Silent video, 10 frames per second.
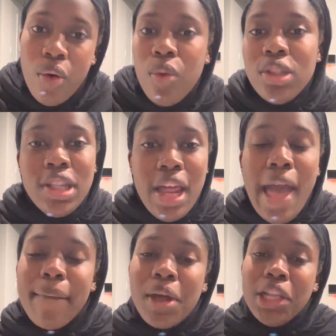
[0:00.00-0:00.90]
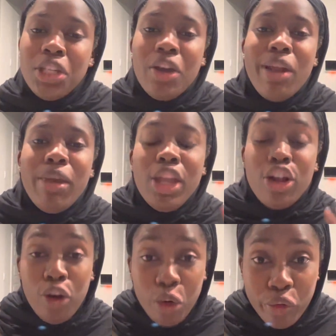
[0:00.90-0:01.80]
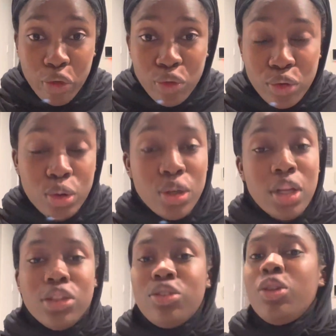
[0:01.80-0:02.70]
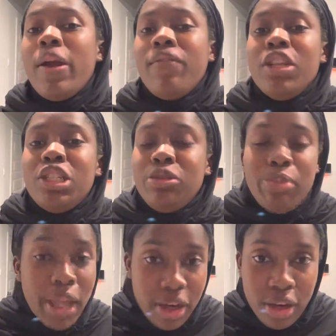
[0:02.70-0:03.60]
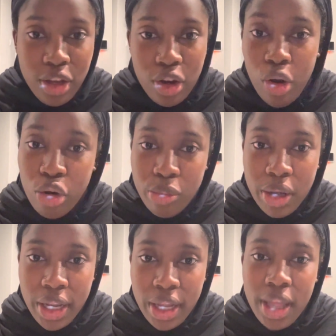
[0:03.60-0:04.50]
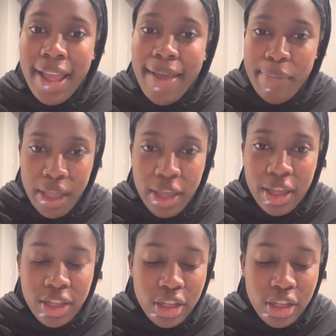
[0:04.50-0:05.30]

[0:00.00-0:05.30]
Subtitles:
Well, today I'm going to teach you how to make your own fufu so you don't have to spend your own money and make it.